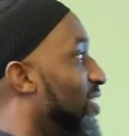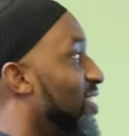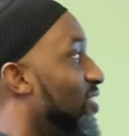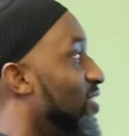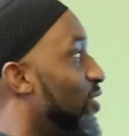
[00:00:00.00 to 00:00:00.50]

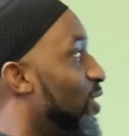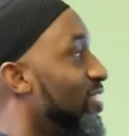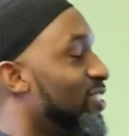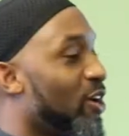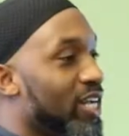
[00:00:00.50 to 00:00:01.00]
So, so
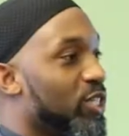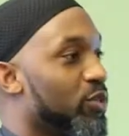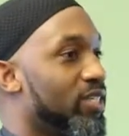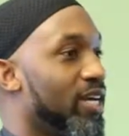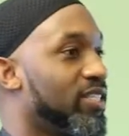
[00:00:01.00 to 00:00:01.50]
this is our
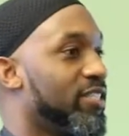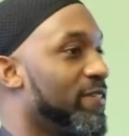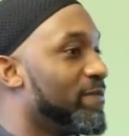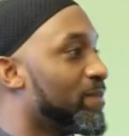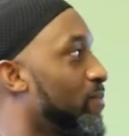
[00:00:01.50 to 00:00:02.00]

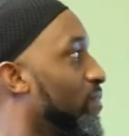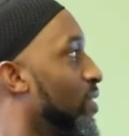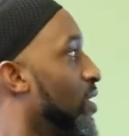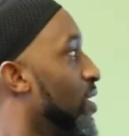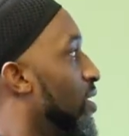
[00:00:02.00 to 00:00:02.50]
introduction.
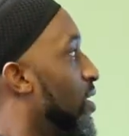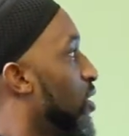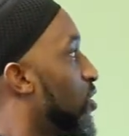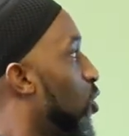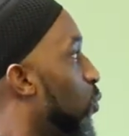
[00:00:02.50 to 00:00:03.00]

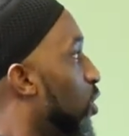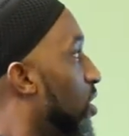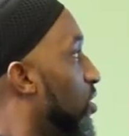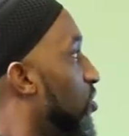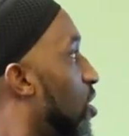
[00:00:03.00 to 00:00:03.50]
So we're going
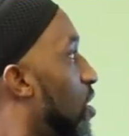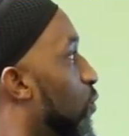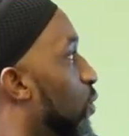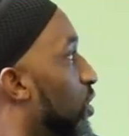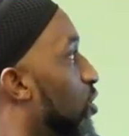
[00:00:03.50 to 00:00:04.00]
to start
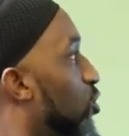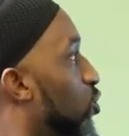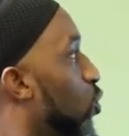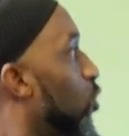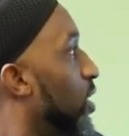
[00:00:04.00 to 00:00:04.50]
off with the
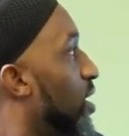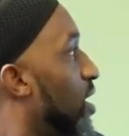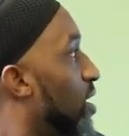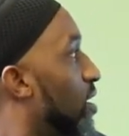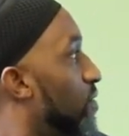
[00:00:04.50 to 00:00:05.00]
story
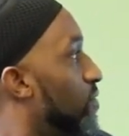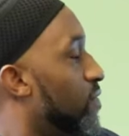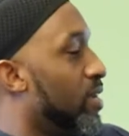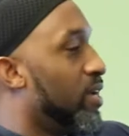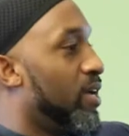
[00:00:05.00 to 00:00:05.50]
of
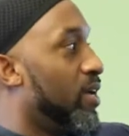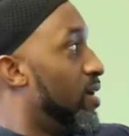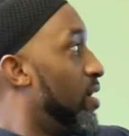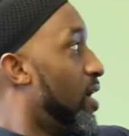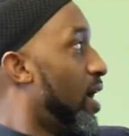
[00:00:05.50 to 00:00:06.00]

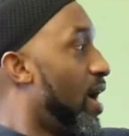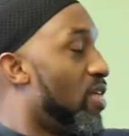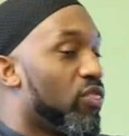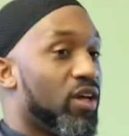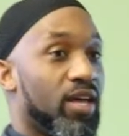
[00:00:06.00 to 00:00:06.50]

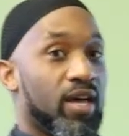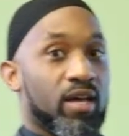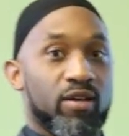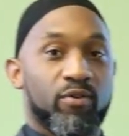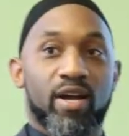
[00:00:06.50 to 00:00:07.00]
Handala,
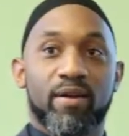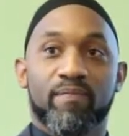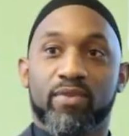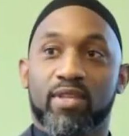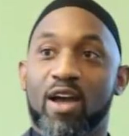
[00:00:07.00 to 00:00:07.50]
right?
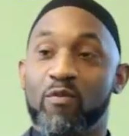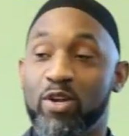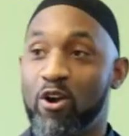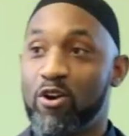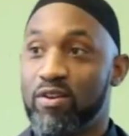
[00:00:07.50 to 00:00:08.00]
Have we
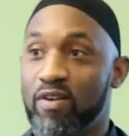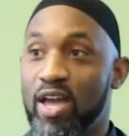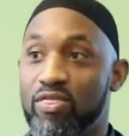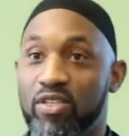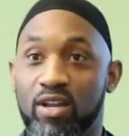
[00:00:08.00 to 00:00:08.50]
heard of
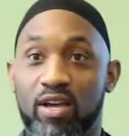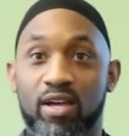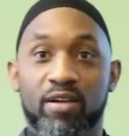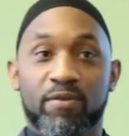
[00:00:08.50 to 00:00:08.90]
Handala?